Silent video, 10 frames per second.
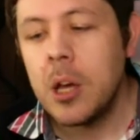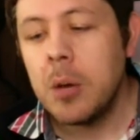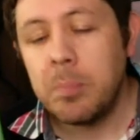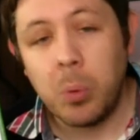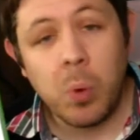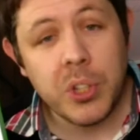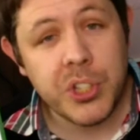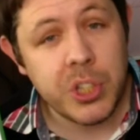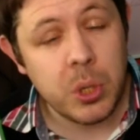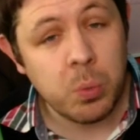But once
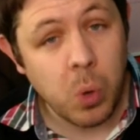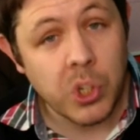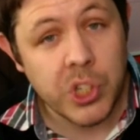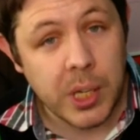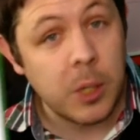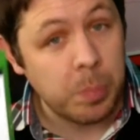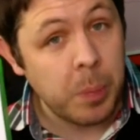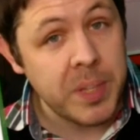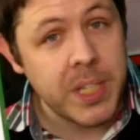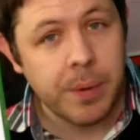you watch it, you'll
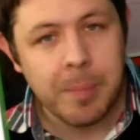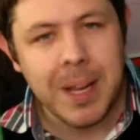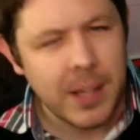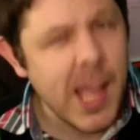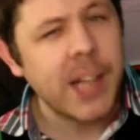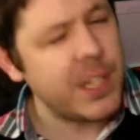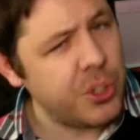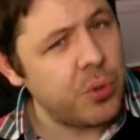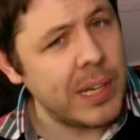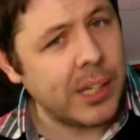probably see what I mean. And the acting's
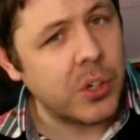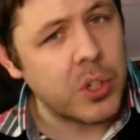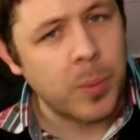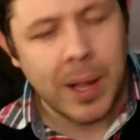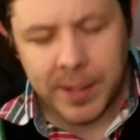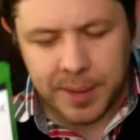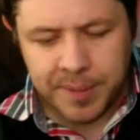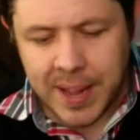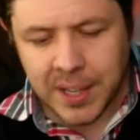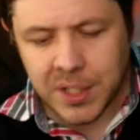really good as well. The
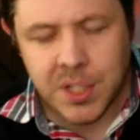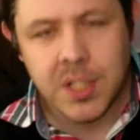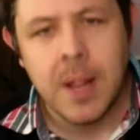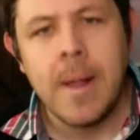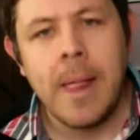effects.